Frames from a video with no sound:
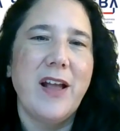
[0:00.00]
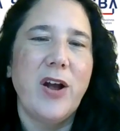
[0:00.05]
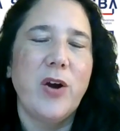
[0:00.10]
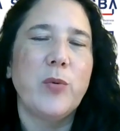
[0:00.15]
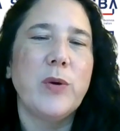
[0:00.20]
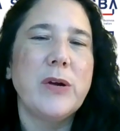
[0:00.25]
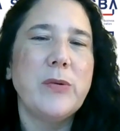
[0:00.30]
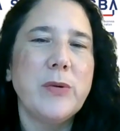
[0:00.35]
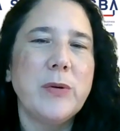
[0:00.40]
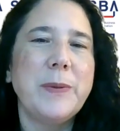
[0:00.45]

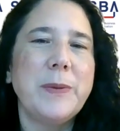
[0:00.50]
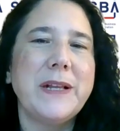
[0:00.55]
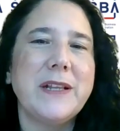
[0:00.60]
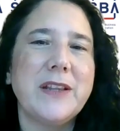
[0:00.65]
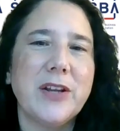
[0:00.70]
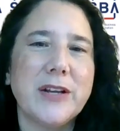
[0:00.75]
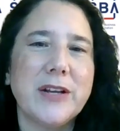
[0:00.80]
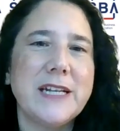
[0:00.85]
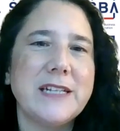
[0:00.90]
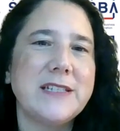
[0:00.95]
we will be
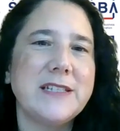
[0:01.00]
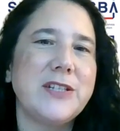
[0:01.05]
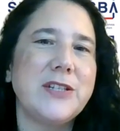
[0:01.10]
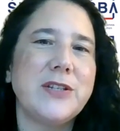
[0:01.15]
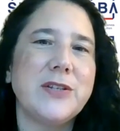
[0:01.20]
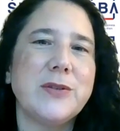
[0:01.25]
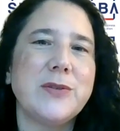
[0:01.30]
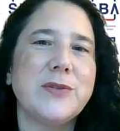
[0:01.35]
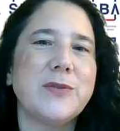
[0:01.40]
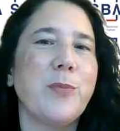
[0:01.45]
looking to
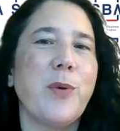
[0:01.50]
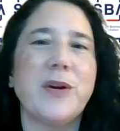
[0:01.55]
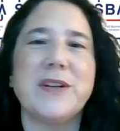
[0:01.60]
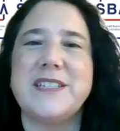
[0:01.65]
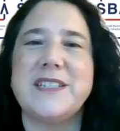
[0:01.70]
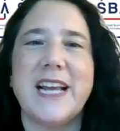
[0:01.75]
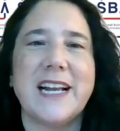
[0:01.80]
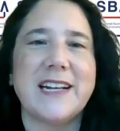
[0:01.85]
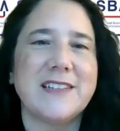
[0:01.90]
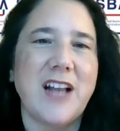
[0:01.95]
use more
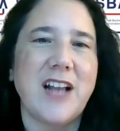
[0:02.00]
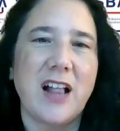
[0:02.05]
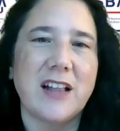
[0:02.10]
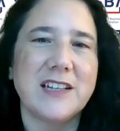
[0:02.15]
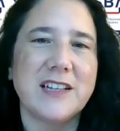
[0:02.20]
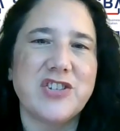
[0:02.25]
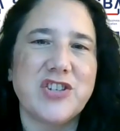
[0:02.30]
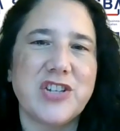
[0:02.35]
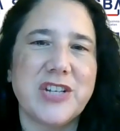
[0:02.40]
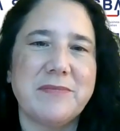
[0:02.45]

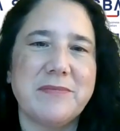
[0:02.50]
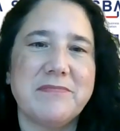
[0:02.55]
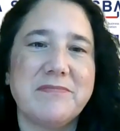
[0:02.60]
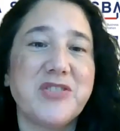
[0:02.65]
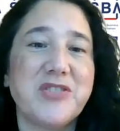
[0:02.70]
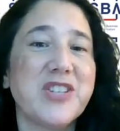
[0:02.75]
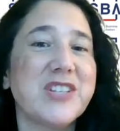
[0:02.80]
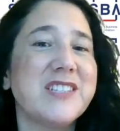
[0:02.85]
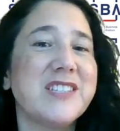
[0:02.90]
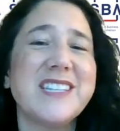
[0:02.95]
technology,
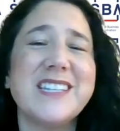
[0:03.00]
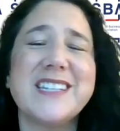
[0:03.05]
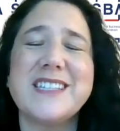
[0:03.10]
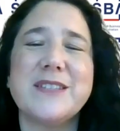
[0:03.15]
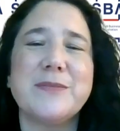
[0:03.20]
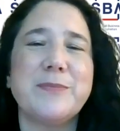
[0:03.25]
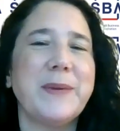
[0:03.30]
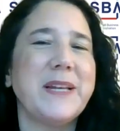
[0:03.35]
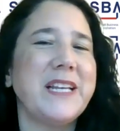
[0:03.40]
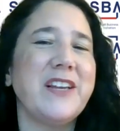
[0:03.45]
just
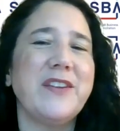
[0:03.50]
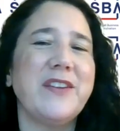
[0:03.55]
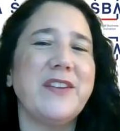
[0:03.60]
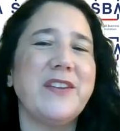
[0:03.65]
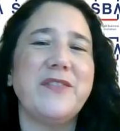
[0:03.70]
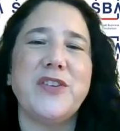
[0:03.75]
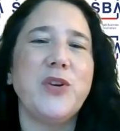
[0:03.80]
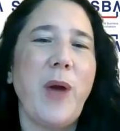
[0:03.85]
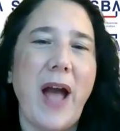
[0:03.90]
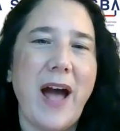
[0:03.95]
as many of
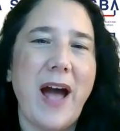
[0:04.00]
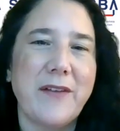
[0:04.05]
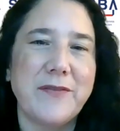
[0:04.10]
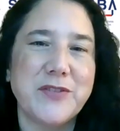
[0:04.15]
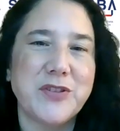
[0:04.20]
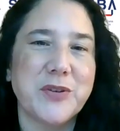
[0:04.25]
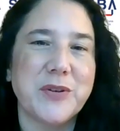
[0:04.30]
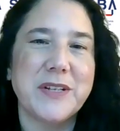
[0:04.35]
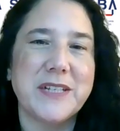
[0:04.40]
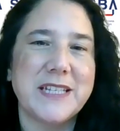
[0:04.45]
you have
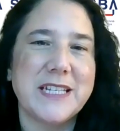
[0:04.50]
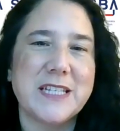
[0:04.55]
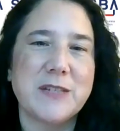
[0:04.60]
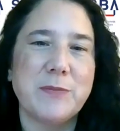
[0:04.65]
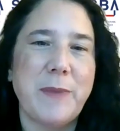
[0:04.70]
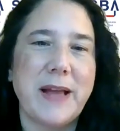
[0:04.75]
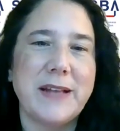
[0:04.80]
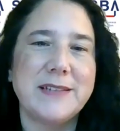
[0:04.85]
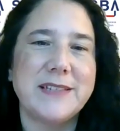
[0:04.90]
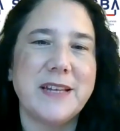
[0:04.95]
during this
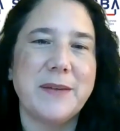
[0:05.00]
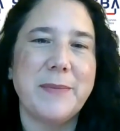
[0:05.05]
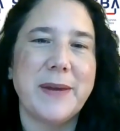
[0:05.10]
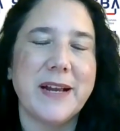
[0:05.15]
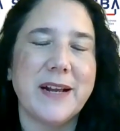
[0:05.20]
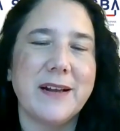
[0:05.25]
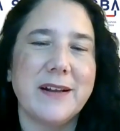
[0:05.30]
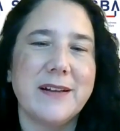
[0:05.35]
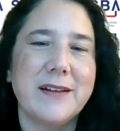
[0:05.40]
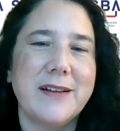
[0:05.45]

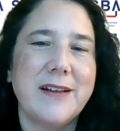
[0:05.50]
pandemic.